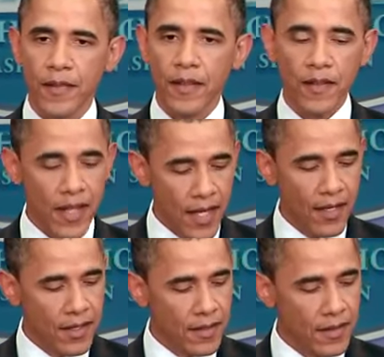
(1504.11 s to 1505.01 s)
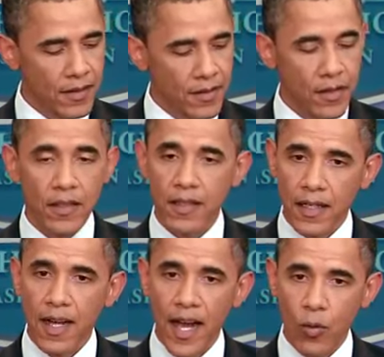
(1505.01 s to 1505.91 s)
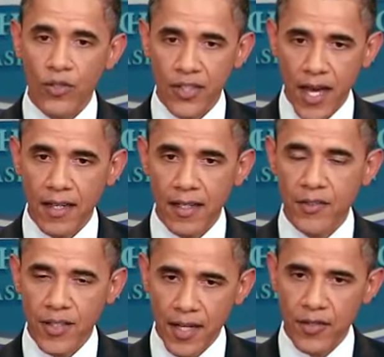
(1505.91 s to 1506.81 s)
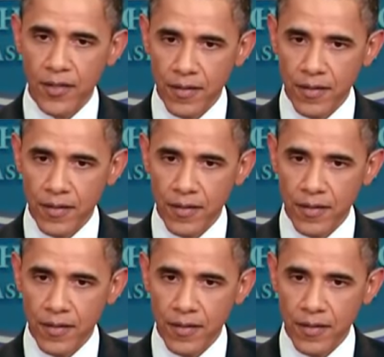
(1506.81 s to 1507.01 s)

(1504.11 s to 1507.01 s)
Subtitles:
then I will sign an extension